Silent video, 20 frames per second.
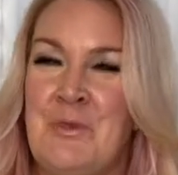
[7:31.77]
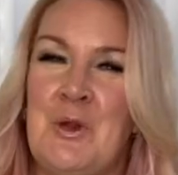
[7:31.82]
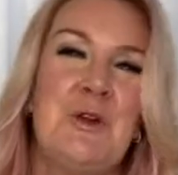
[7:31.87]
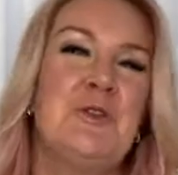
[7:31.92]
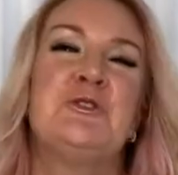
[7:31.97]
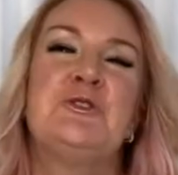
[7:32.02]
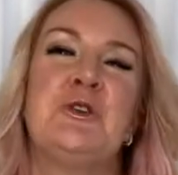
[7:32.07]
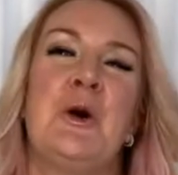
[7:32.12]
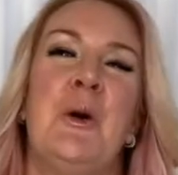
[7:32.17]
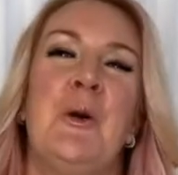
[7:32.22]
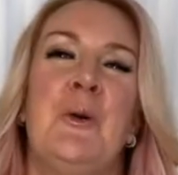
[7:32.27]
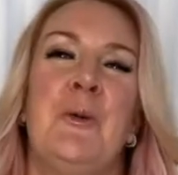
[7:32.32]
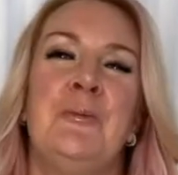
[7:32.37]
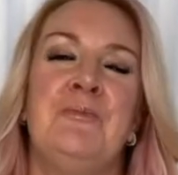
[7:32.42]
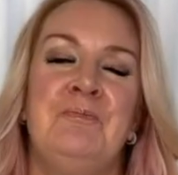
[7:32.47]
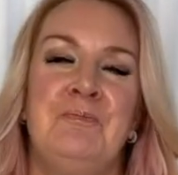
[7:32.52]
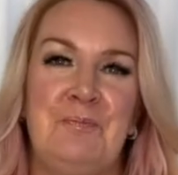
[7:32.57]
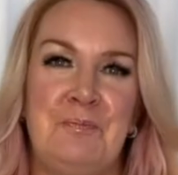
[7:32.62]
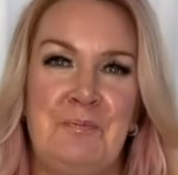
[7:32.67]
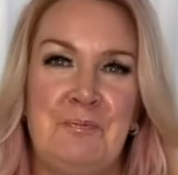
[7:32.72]
So
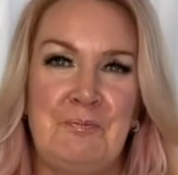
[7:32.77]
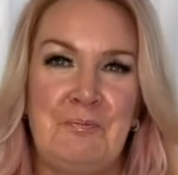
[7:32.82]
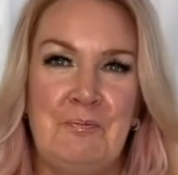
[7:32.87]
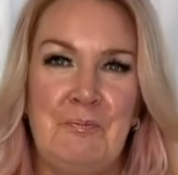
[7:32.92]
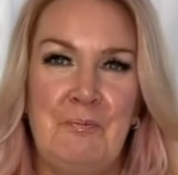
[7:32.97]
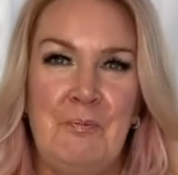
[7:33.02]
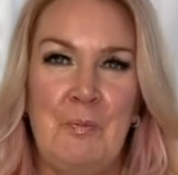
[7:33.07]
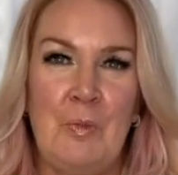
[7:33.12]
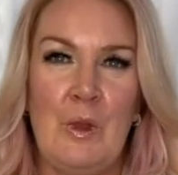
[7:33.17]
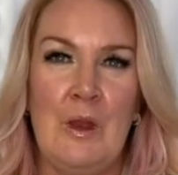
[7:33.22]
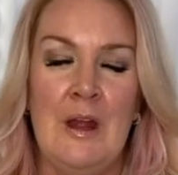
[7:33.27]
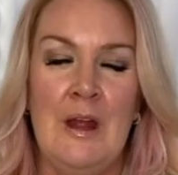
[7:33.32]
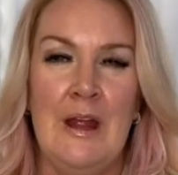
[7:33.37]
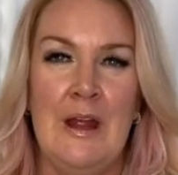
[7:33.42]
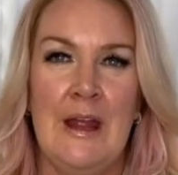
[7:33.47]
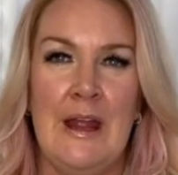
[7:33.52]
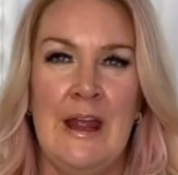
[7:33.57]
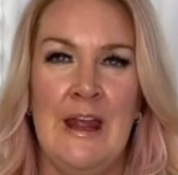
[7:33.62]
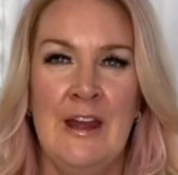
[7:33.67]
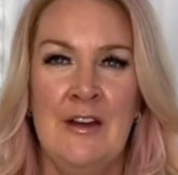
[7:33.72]

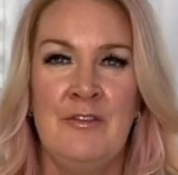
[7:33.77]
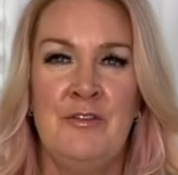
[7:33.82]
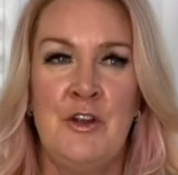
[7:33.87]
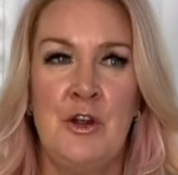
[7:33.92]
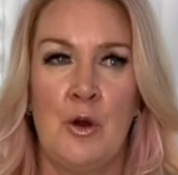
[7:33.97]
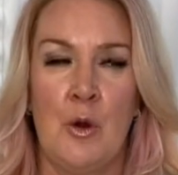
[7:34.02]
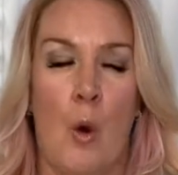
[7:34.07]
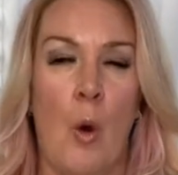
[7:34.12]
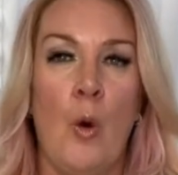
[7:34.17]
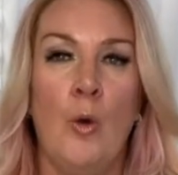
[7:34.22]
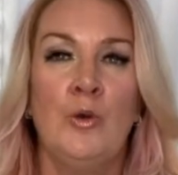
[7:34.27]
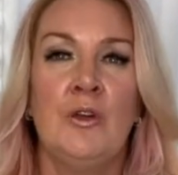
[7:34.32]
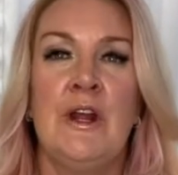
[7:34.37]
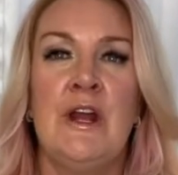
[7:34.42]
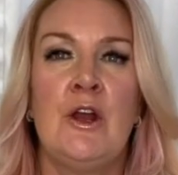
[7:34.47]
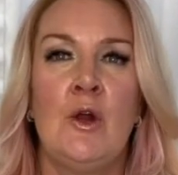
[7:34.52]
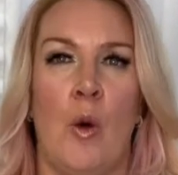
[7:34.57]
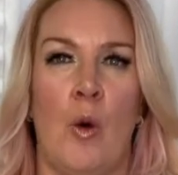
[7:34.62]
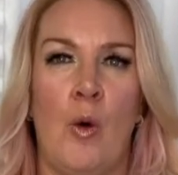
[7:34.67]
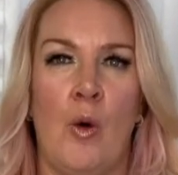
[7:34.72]
if your only
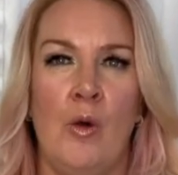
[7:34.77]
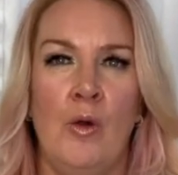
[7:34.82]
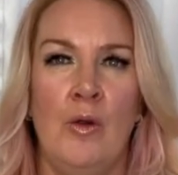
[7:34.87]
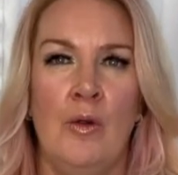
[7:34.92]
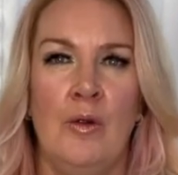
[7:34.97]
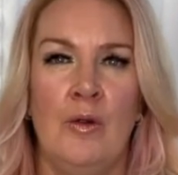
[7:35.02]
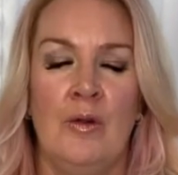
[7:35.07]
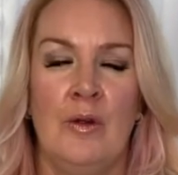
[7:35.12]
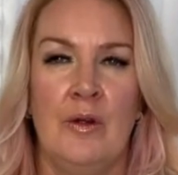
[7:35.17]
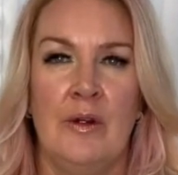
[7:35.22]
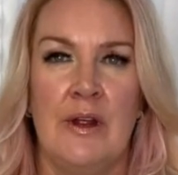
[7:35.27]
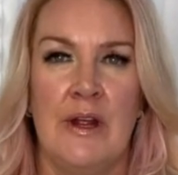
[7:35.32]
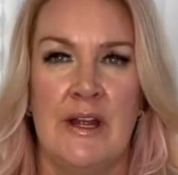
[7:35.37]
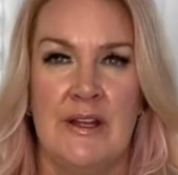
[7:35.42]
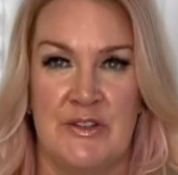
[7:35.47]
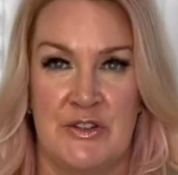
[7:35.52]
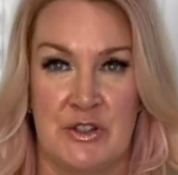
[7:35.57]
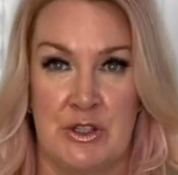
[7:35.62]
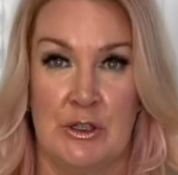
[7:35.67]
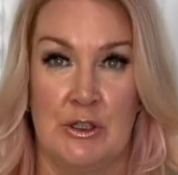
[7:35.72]
goal
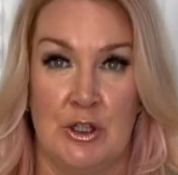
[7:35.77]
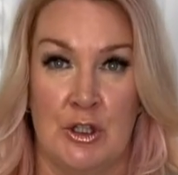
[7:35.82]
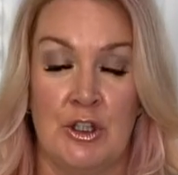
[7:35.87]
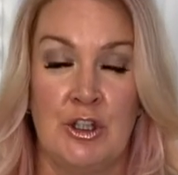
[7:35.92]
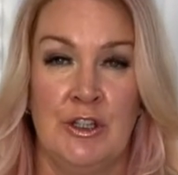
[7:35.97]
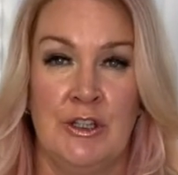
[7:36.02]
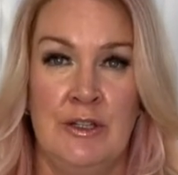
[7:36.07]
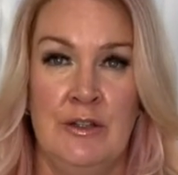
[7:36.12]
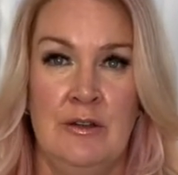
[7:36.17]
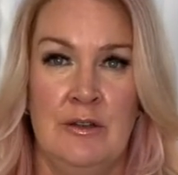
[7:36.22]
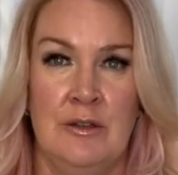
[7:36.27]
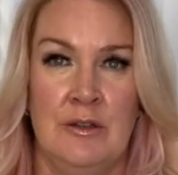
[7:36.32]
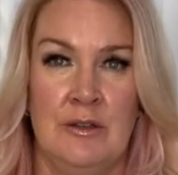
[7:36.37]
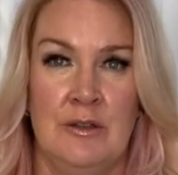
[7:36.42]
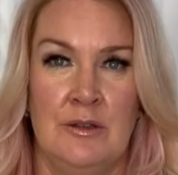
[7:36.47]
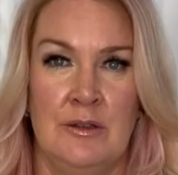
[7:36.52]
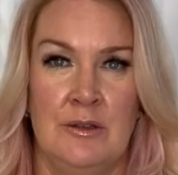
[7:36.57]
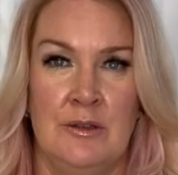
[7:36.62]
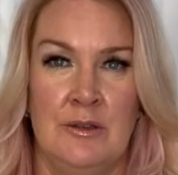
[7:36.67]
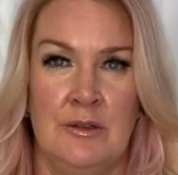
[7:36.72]
is to look good
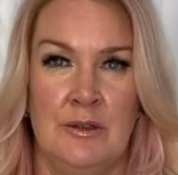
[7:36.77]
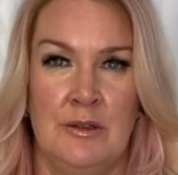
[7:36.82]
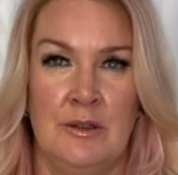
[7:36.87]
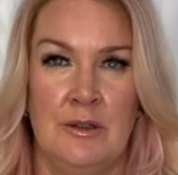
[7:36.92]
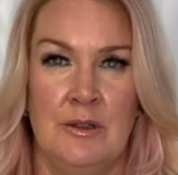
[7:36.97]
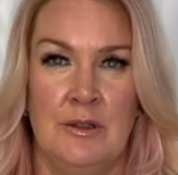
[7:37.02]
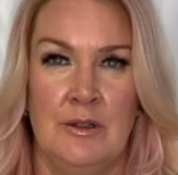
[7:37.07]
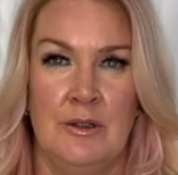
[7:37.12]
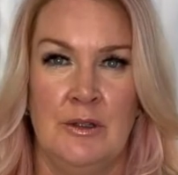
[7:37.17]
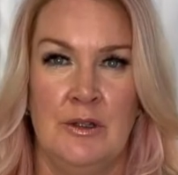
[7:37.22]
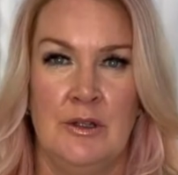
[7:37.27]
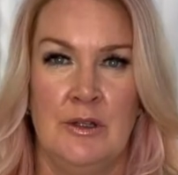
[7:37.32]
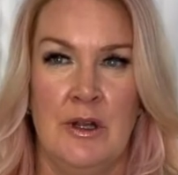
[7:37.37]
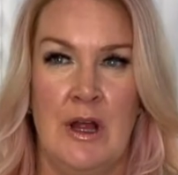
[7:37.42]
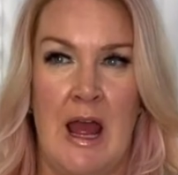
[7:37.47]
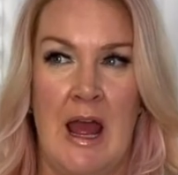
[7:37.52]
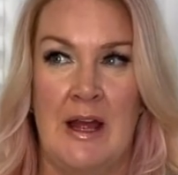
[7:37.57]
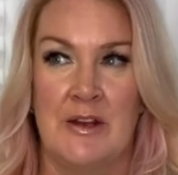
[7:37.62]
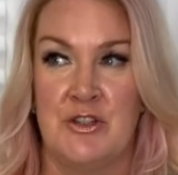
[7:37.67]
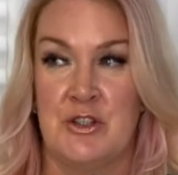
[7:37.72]

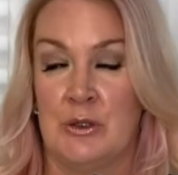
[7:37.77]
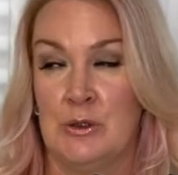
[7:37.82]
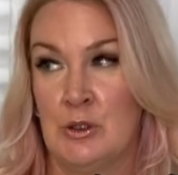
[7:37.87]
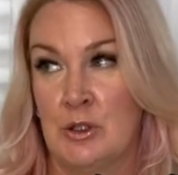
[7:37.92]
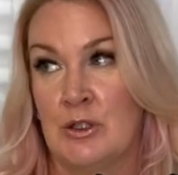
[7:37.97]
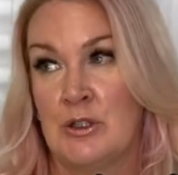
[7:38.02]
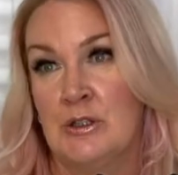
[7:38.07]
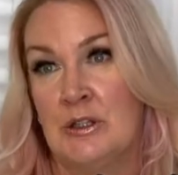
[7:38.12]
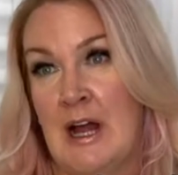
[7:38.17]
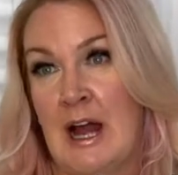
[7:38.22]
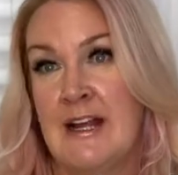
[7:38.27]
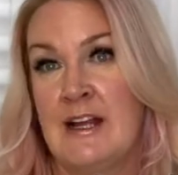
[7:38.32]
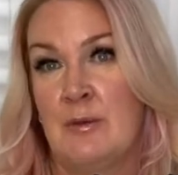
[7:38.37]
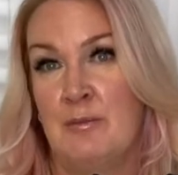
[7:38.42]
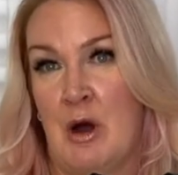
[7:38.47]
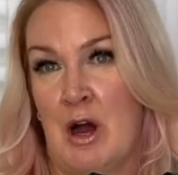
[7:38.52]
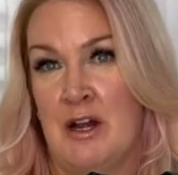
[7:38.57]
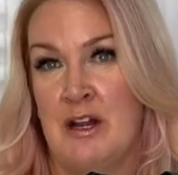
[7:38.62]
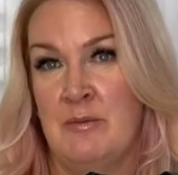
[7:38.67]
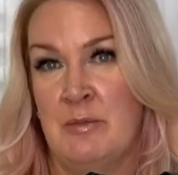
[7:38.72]
and to look like a
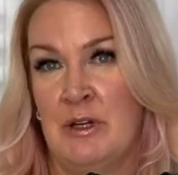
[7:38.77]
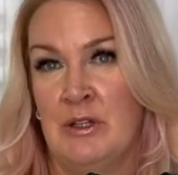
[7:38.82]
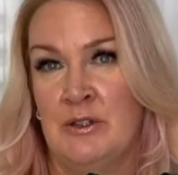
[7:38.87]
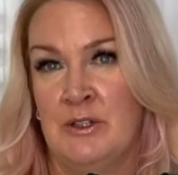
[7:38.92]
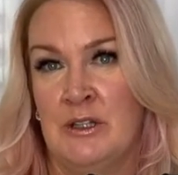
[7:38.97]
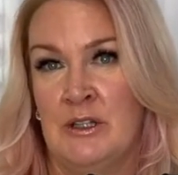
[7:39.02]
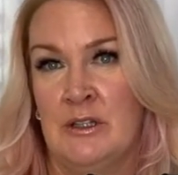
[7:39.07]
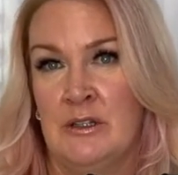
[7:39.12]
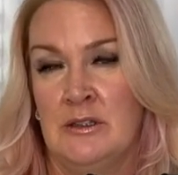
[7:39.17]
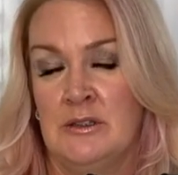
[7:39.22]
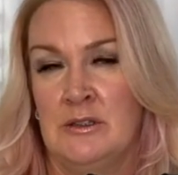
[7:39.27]
bodybuilder,